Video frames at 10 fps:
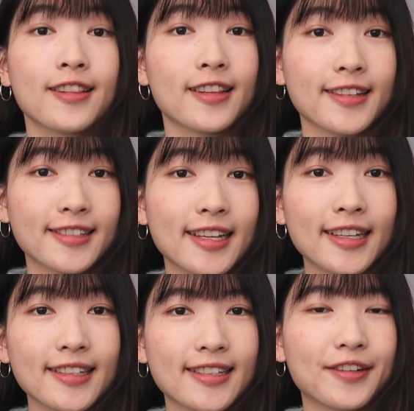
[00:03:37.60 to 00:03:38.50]
The
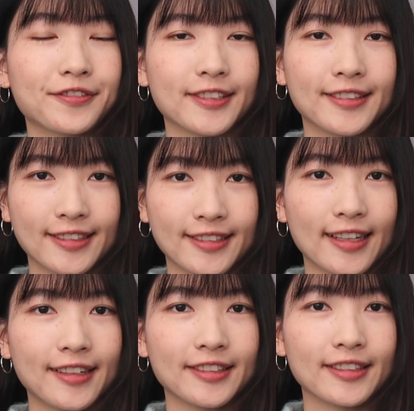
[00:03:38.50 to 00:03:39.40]
second sound for this
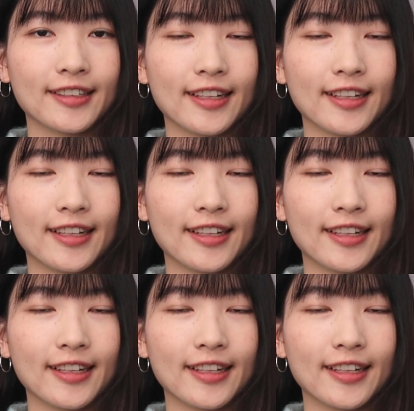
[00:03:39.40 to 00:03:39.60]
letter